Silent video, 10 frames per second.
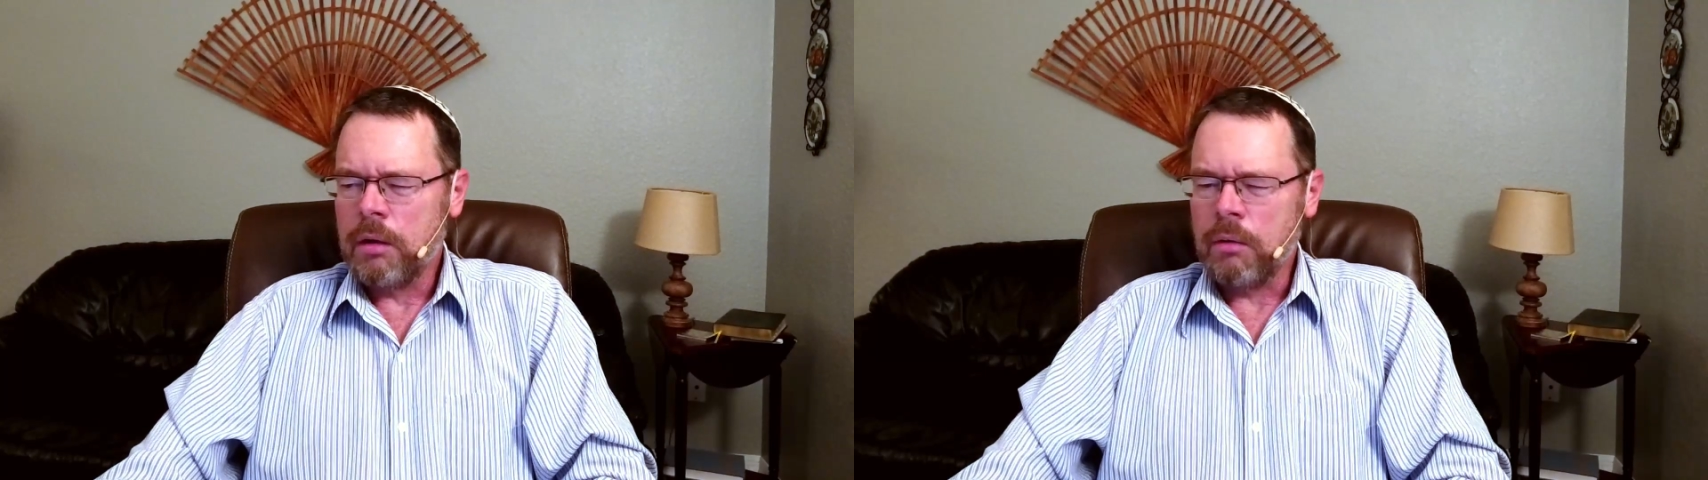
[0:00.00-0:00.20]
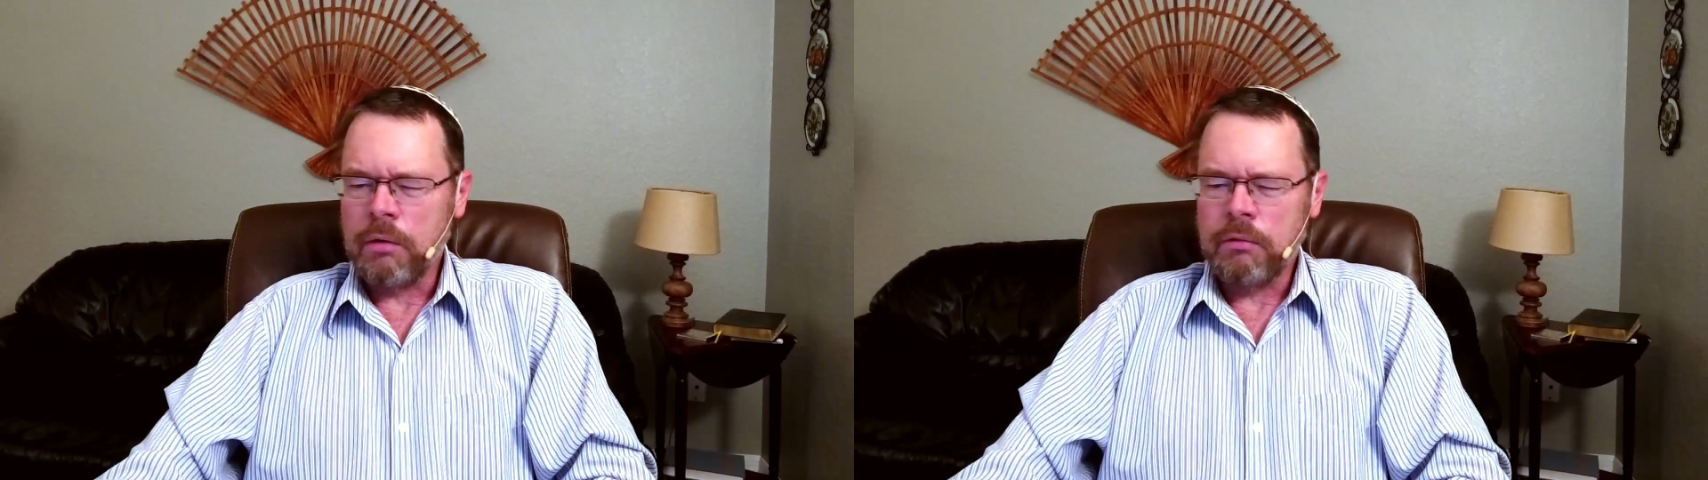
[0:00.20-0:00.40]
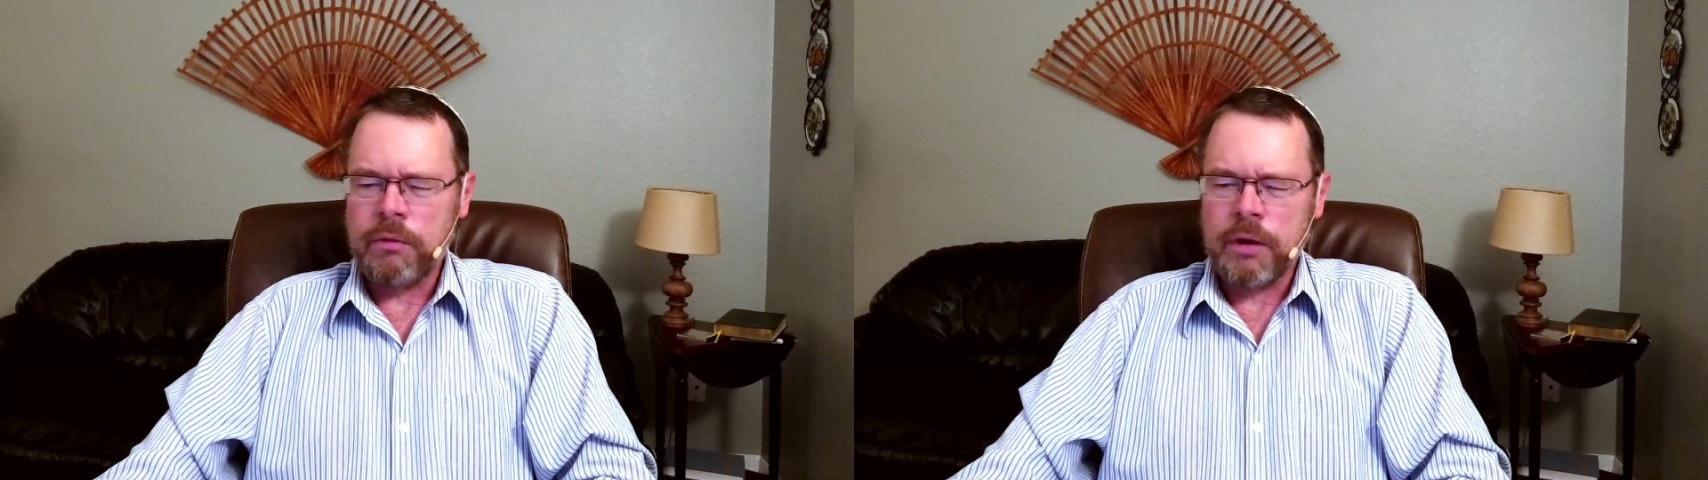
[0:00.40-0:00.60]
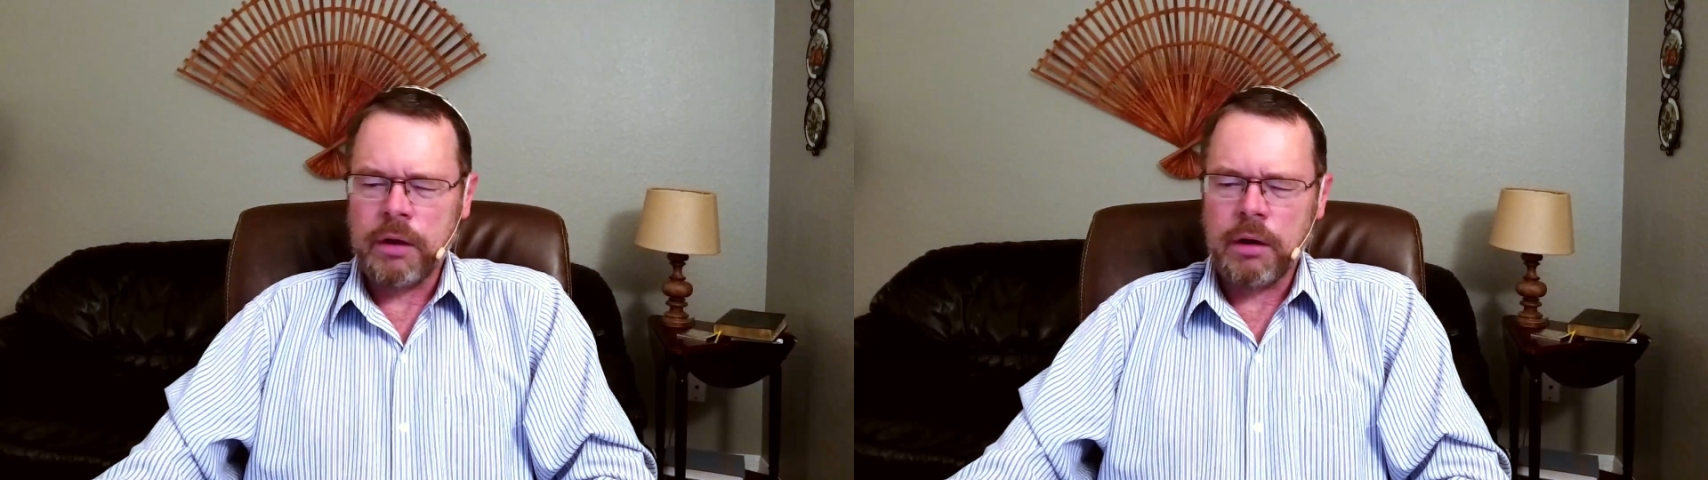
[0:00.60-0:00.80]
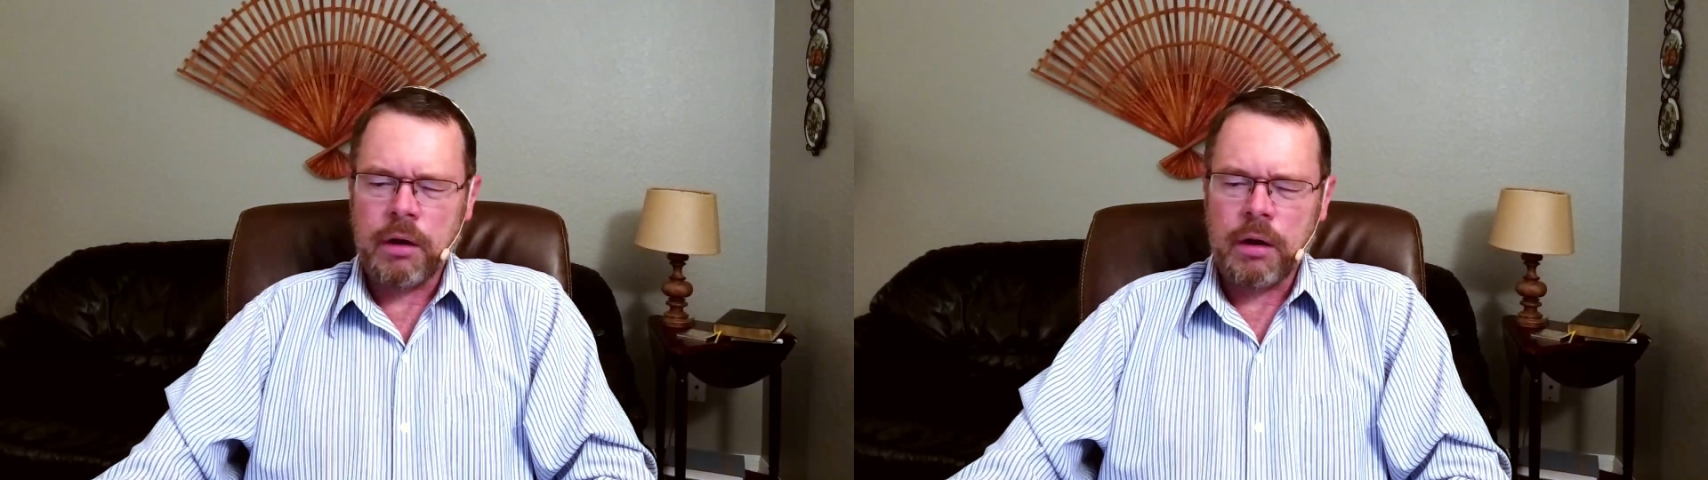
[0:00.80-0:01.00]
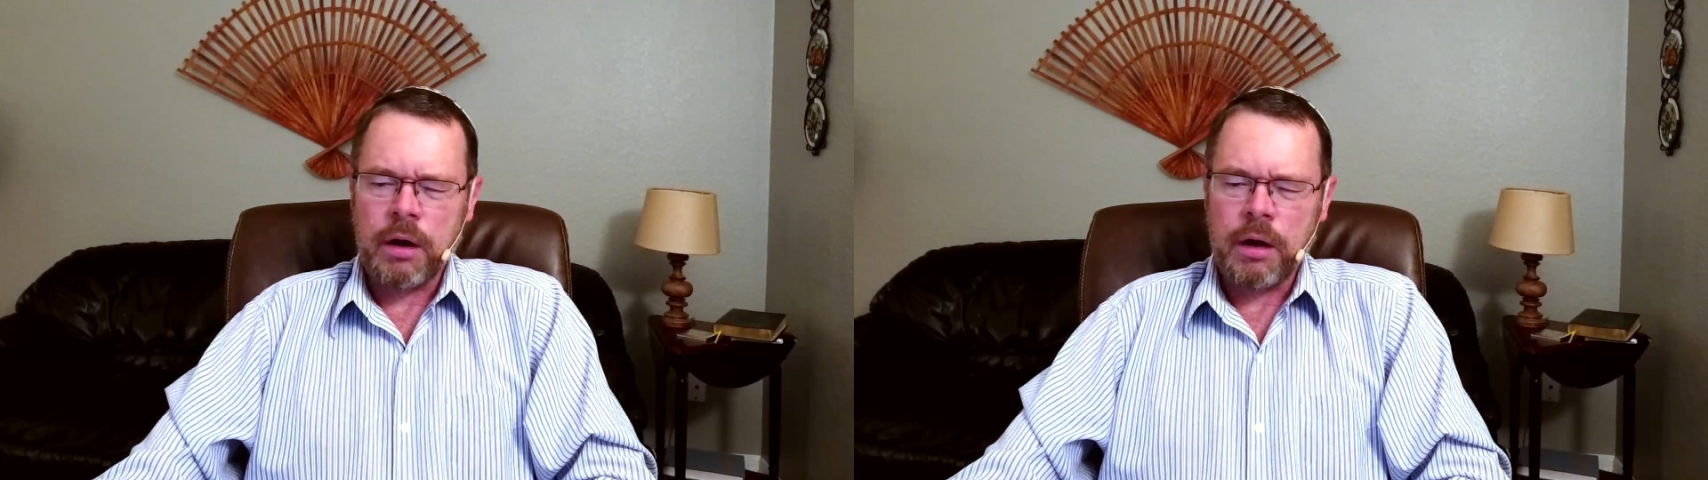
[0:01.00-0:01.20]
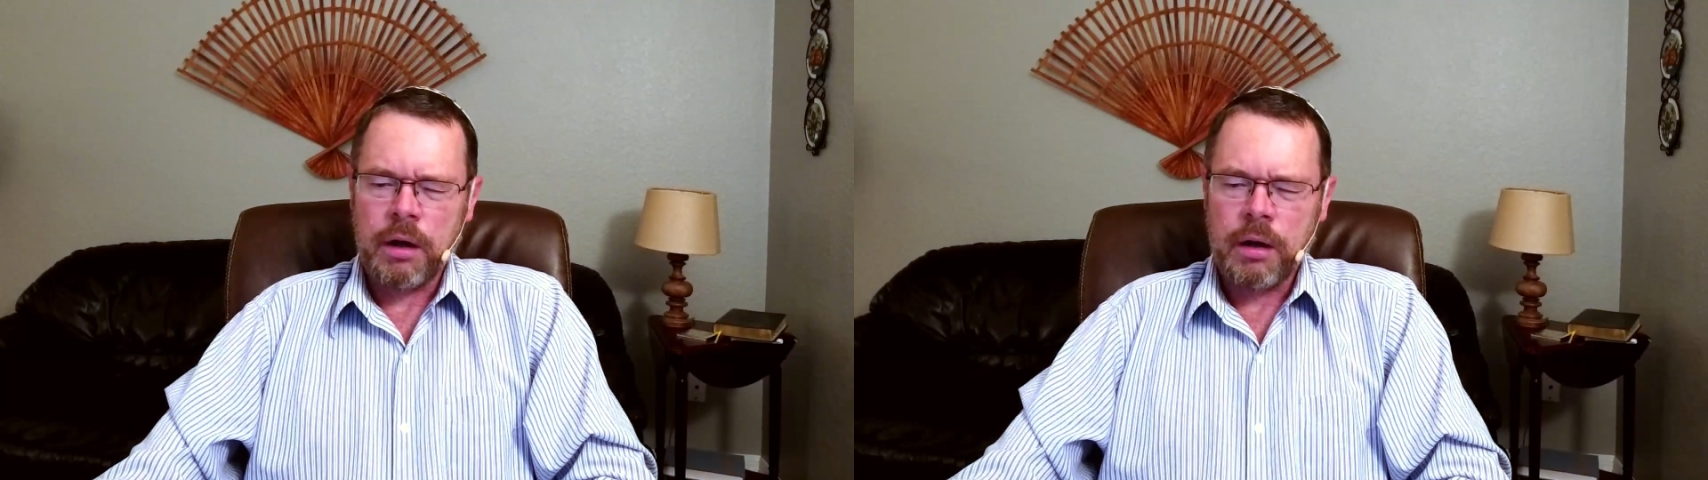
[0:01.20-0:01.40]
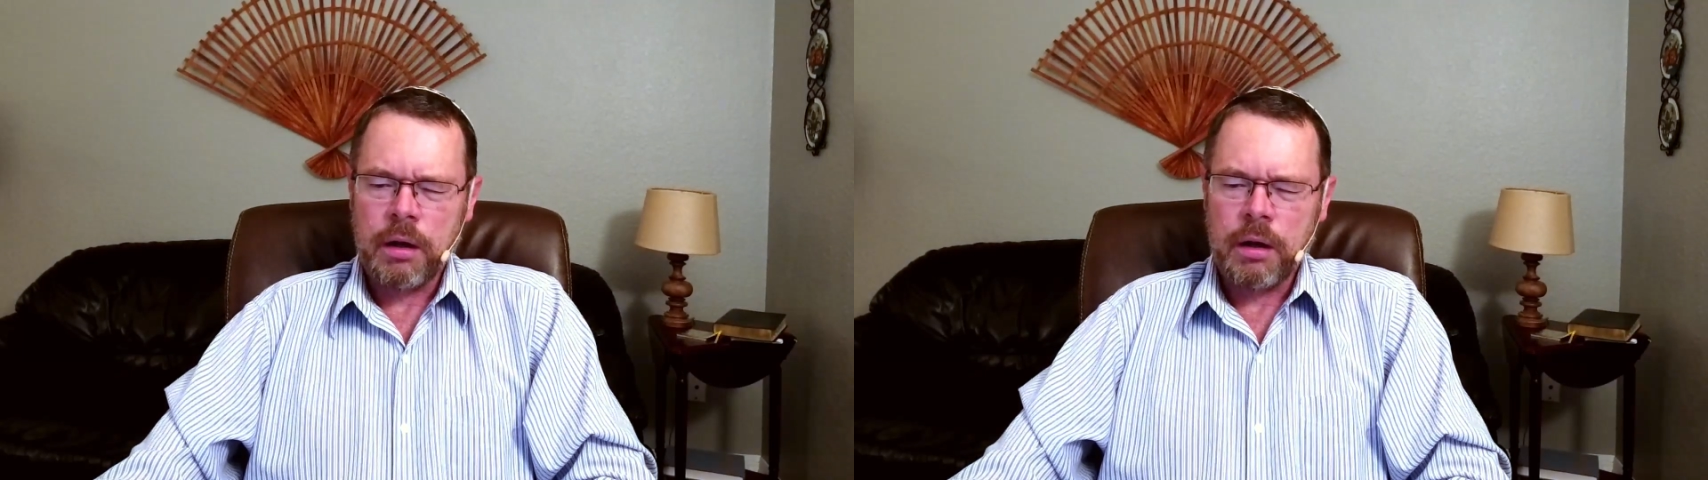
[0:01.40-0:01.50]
nor his vigor gone.